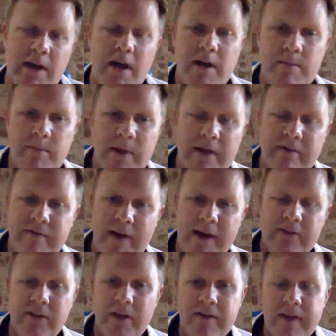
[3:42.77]
In
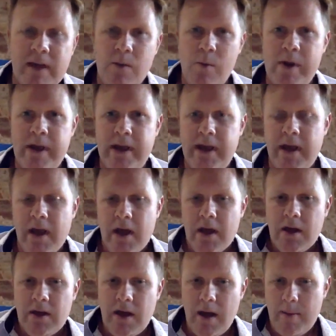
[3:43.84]
fact, I think we
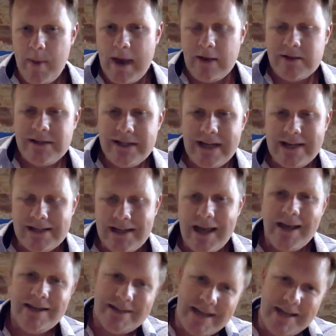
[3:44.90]
about 6
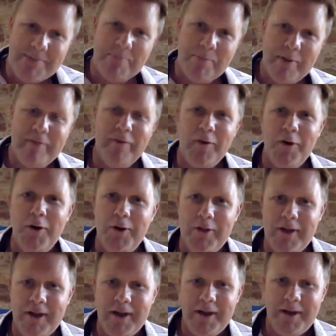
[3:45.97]
days in before
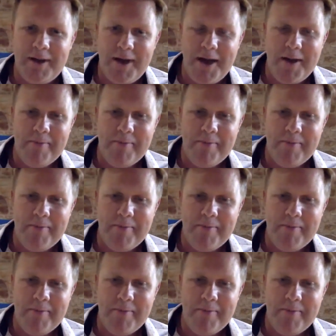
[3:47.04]
the